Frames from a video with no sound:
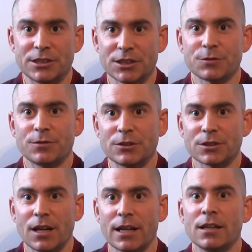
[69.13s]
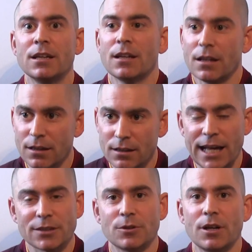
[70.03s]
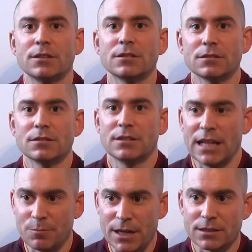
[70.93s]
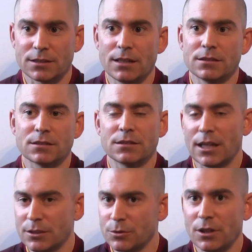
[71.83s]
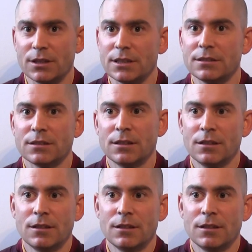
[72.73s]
It just feels like, that's right, that makes sense, that's what I need.